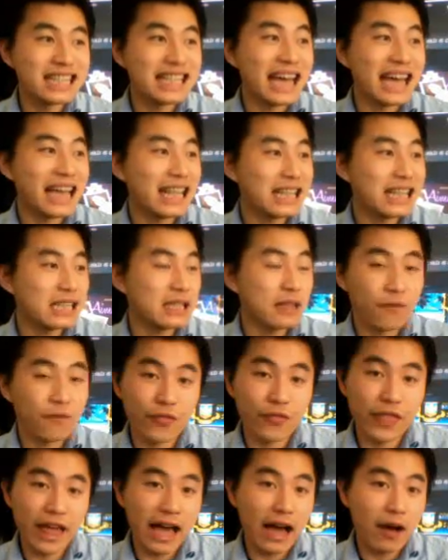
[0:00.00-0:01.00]
tens of
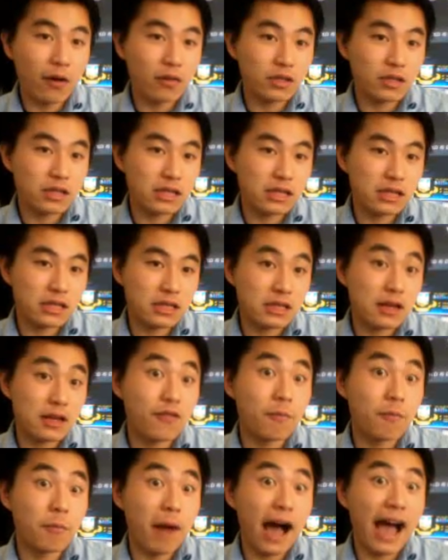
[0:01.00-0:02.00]
thousands
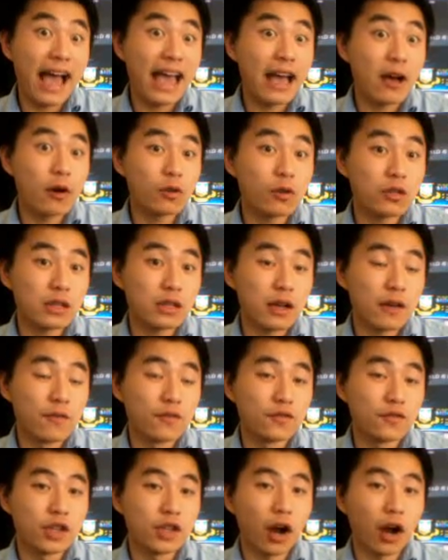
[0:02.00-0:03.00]
of miles of
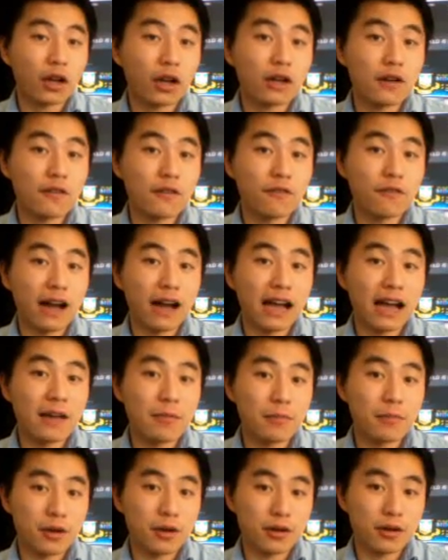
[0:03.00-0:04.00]
dark
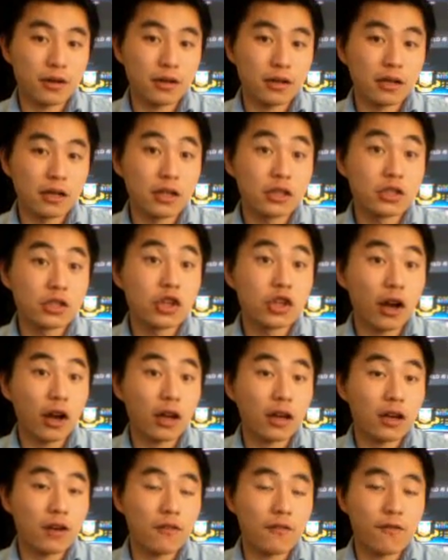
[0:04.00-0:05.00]
fiber? Dark
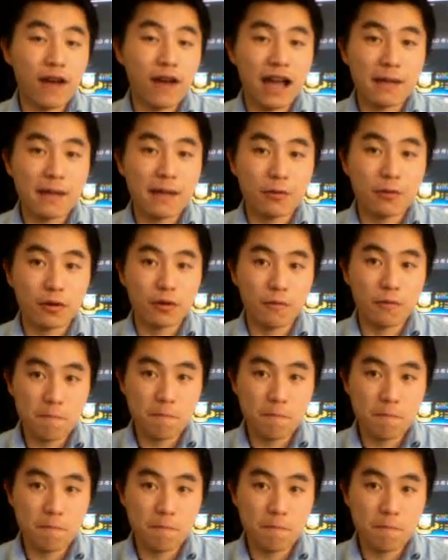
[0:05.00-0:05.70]
fiber